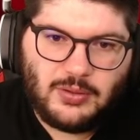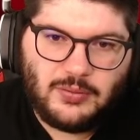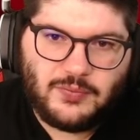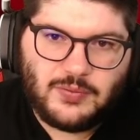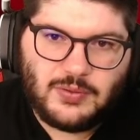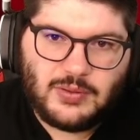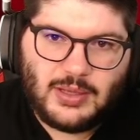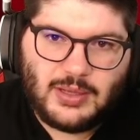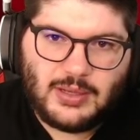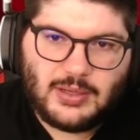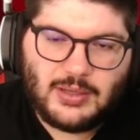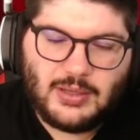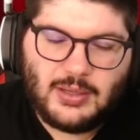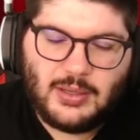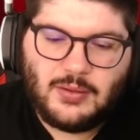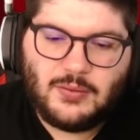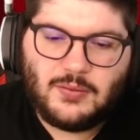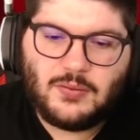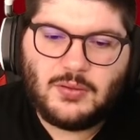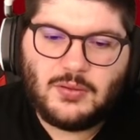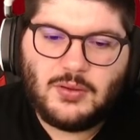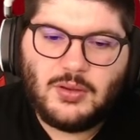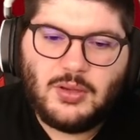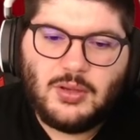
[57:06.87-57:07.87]
in that
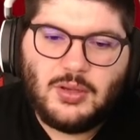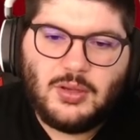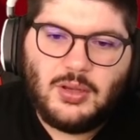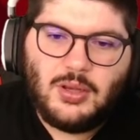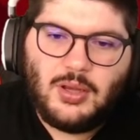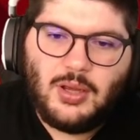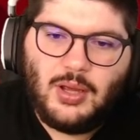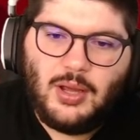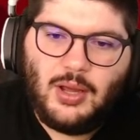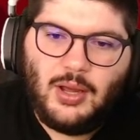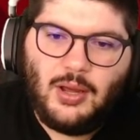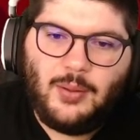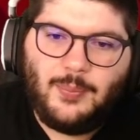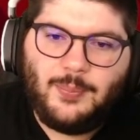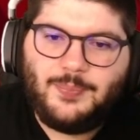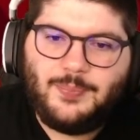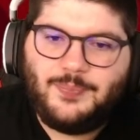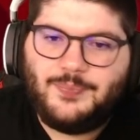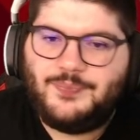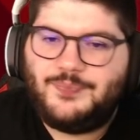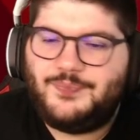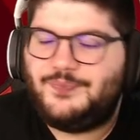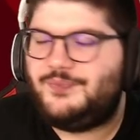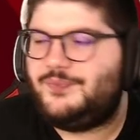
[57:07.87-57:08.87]
case.
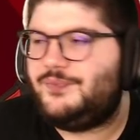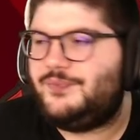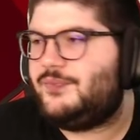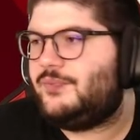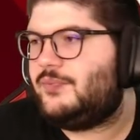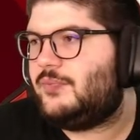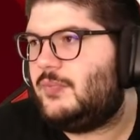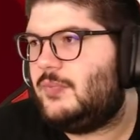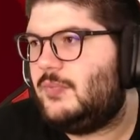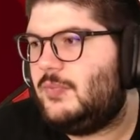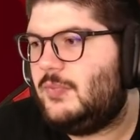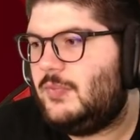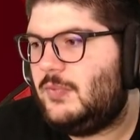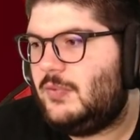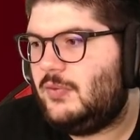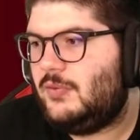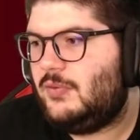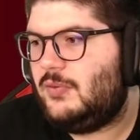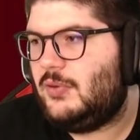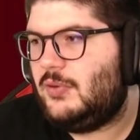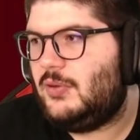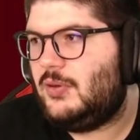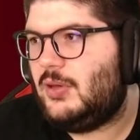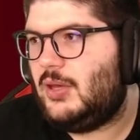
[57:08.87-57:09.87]
And
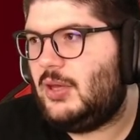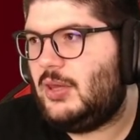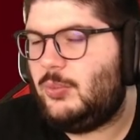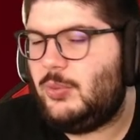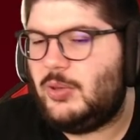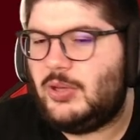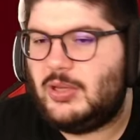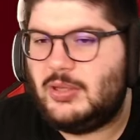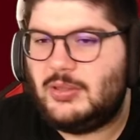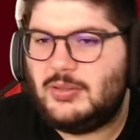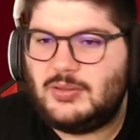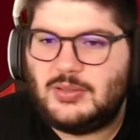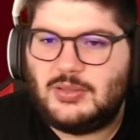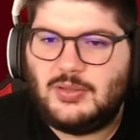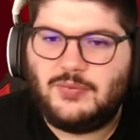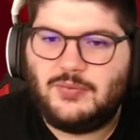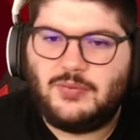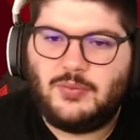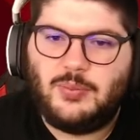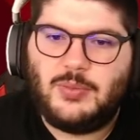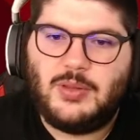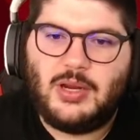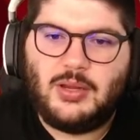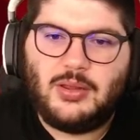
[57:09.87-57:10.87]
then we can see
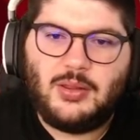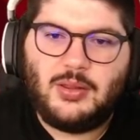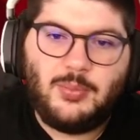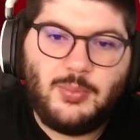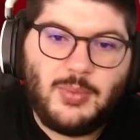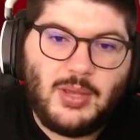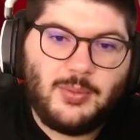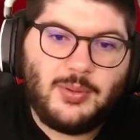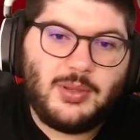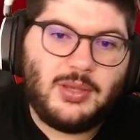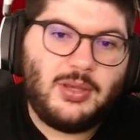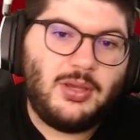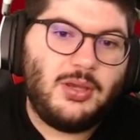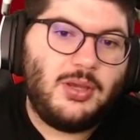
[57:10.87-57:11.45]
from there. And then maybe,